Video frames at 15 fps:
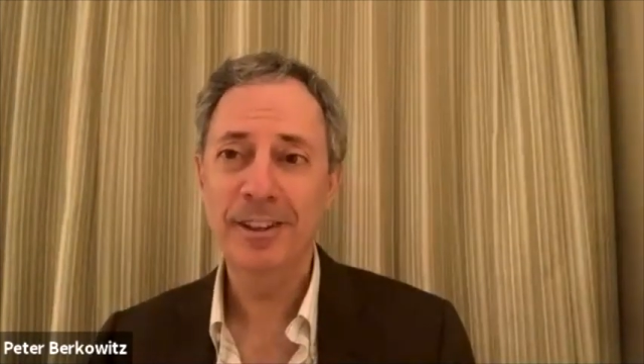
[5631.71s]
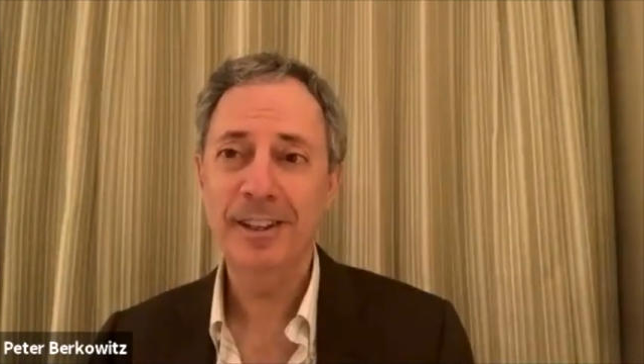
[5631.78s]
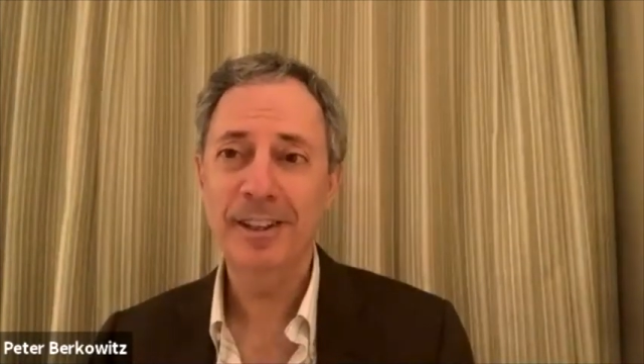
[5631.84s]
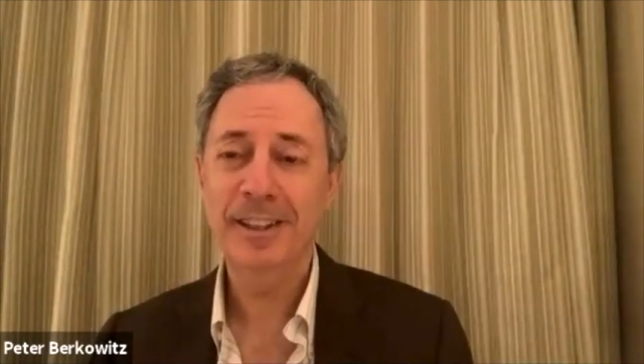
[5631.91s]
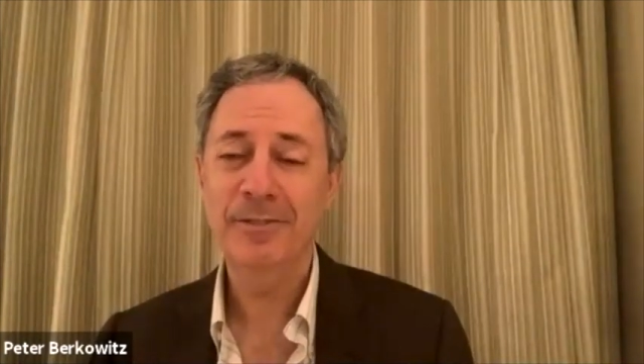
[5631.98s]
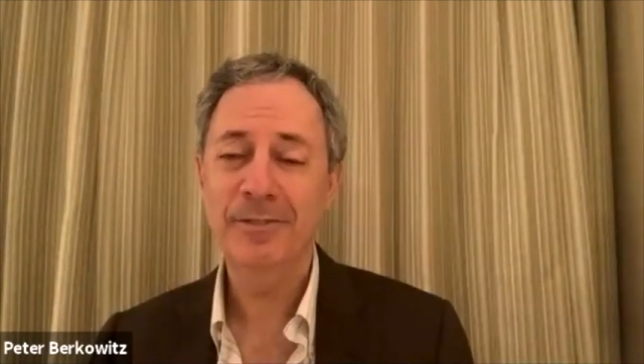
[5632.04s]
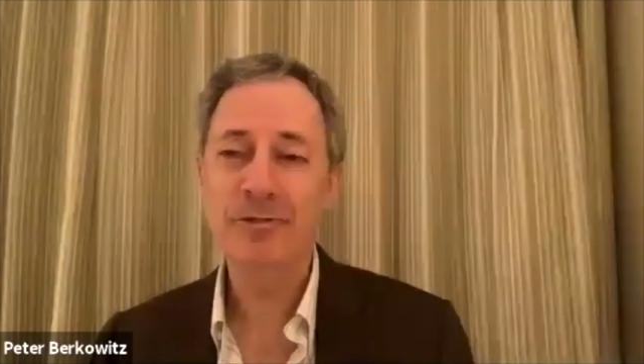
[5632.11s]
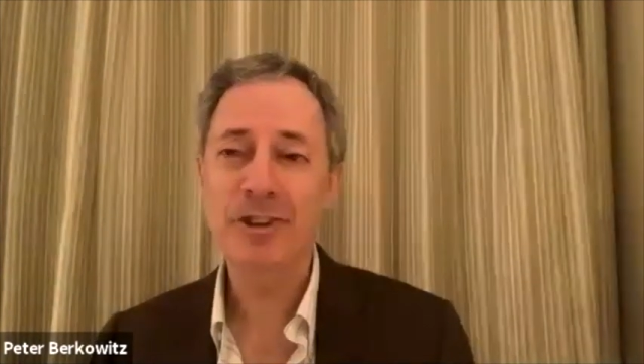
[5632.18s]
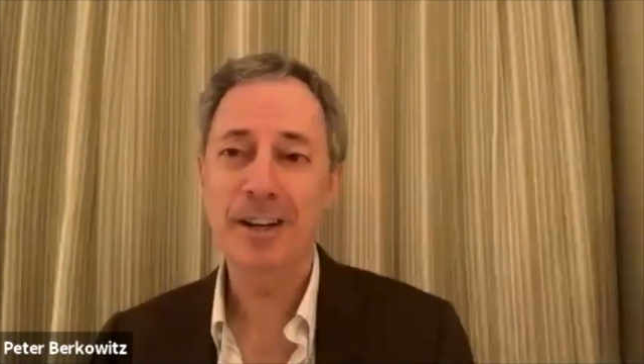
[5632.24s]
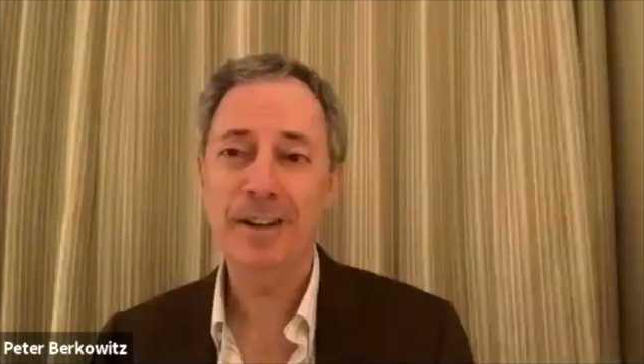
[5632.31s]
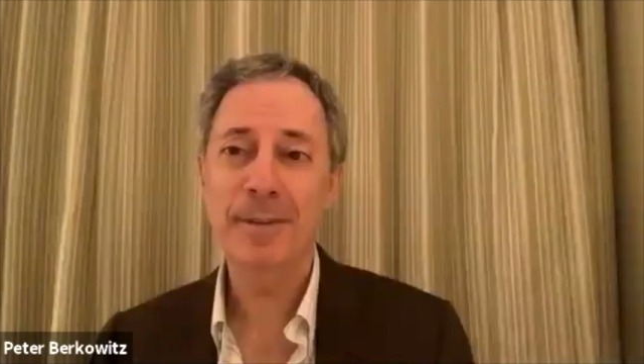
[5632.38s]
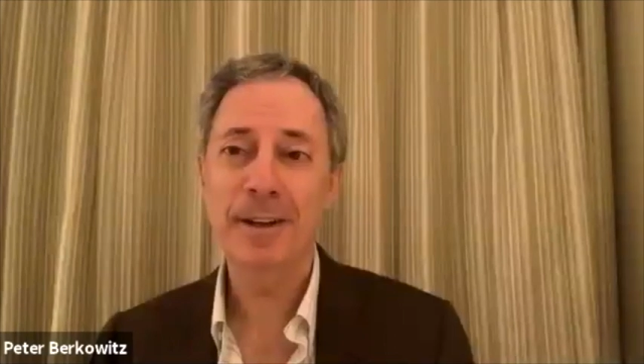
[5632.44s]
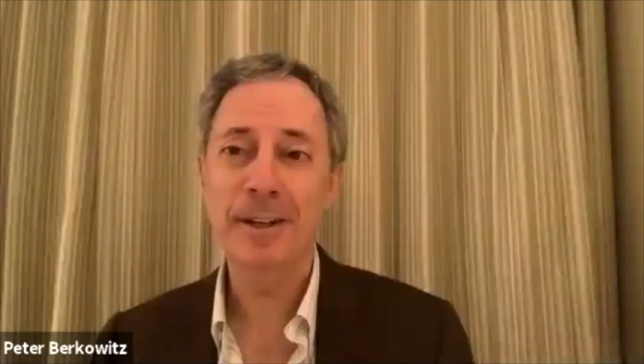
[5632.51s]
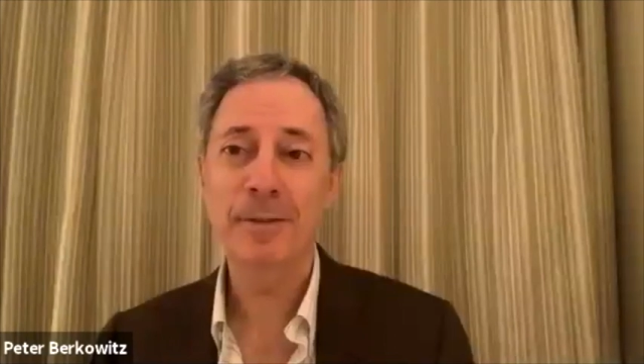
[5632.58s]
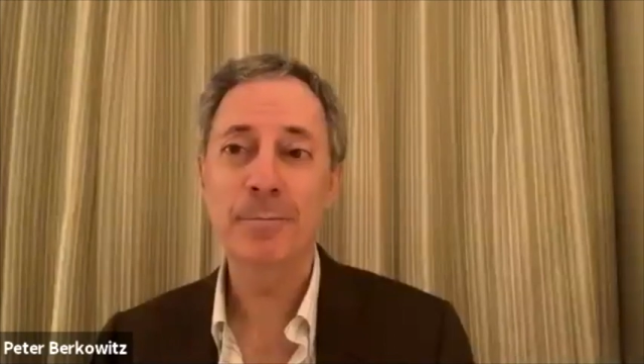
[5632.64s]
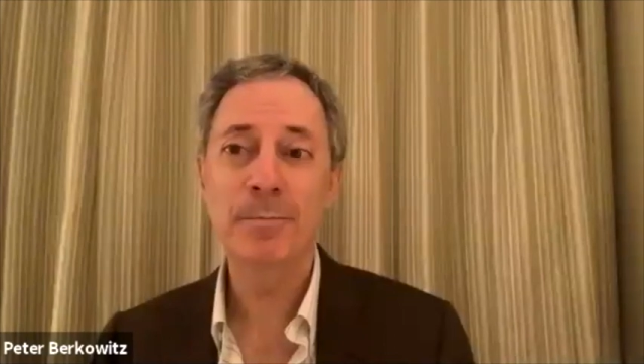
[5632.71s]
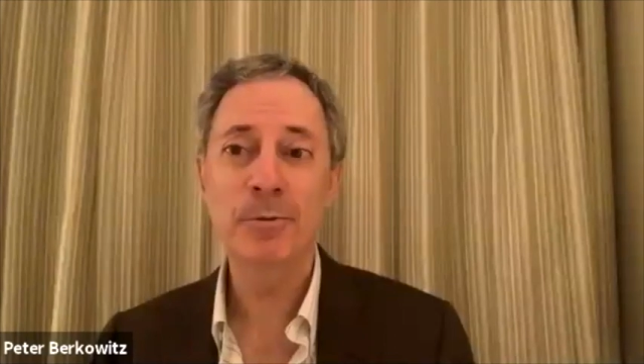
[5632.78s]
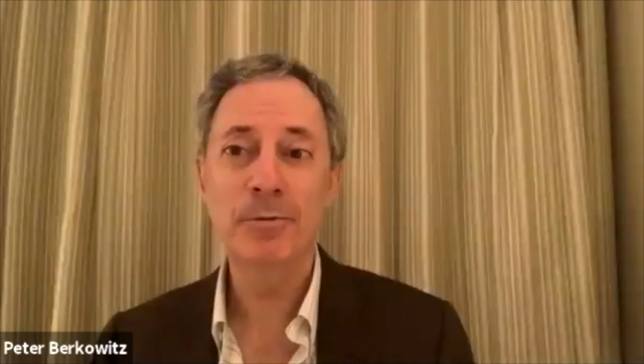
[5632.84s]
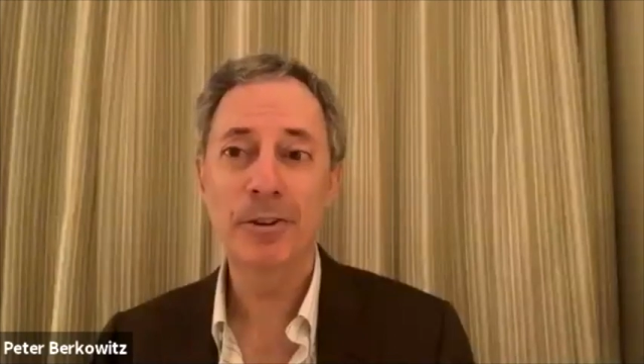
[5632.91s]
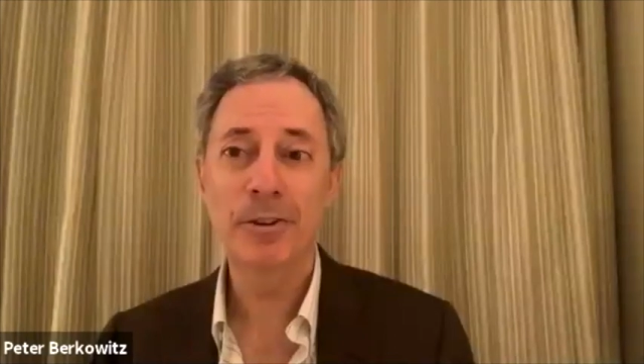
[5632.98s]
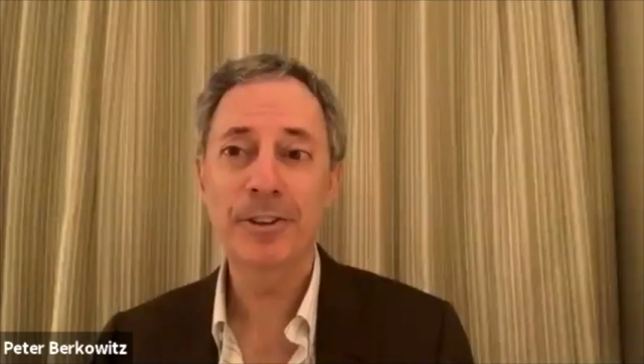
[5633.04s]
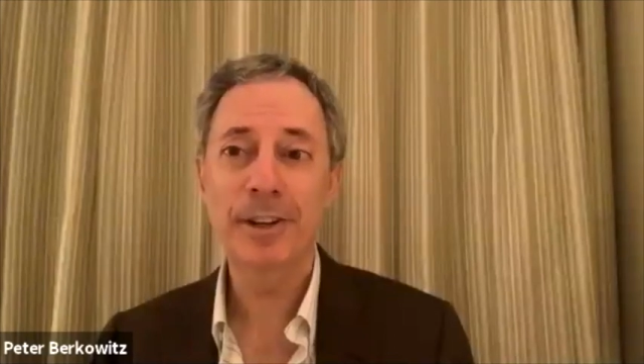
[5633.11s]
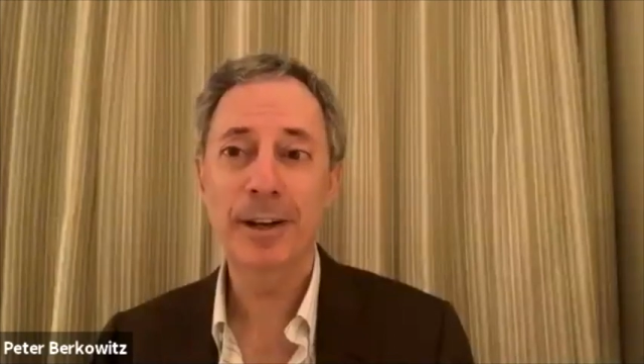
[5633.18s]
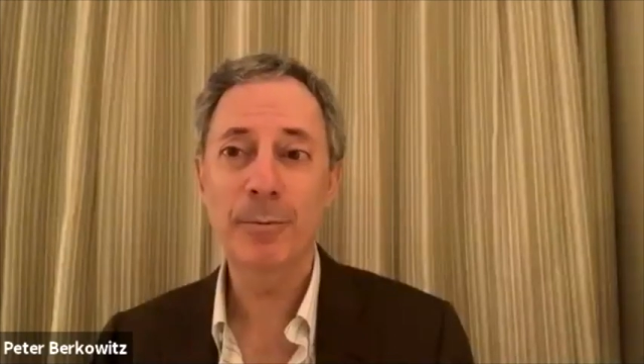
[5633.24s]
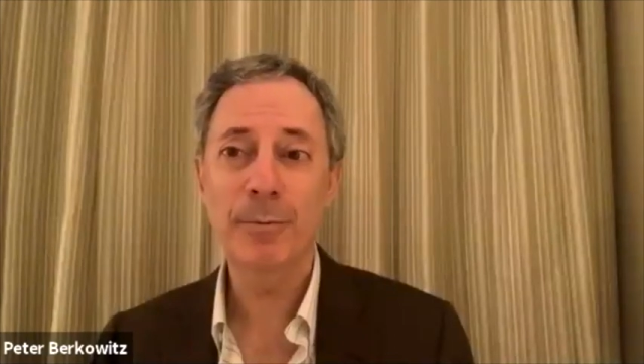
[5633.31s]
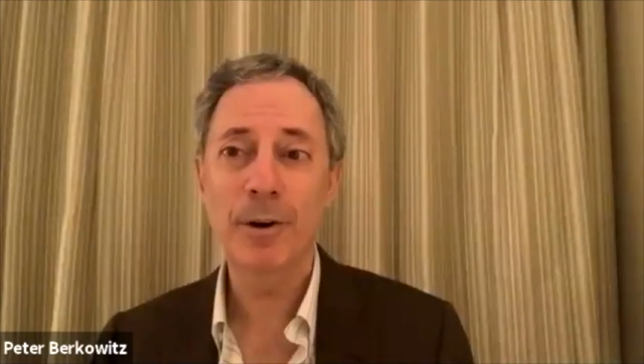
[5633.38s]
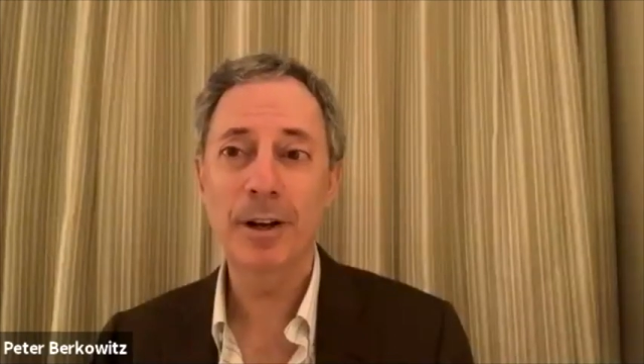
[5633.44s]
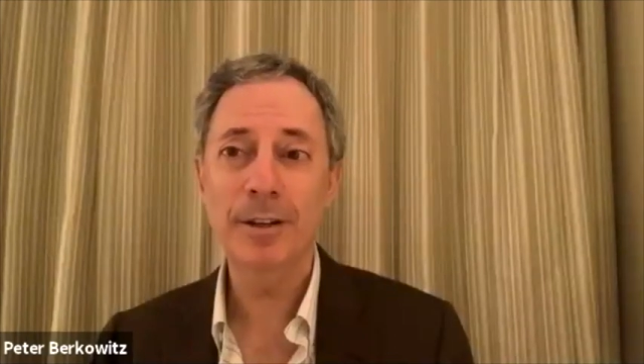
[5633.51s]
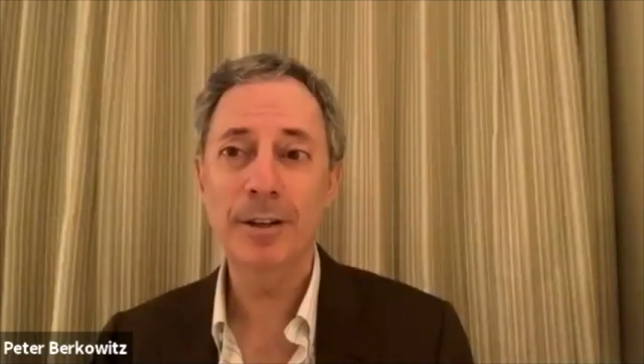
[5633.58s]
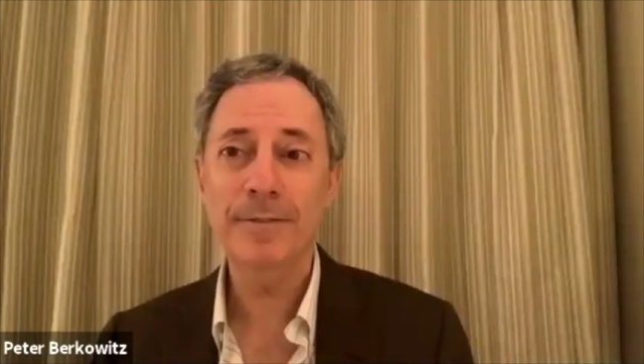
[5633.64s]
if China made a move on
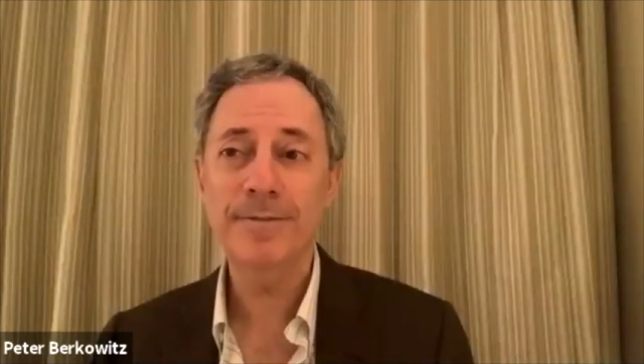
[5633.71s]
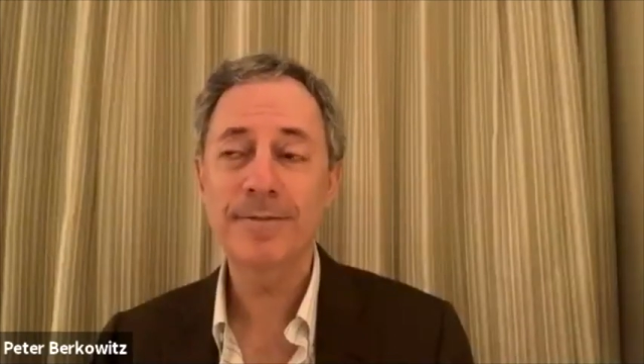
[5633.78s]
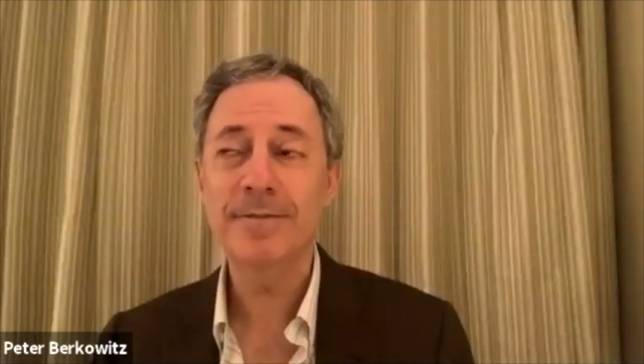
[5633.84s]
Taiwan?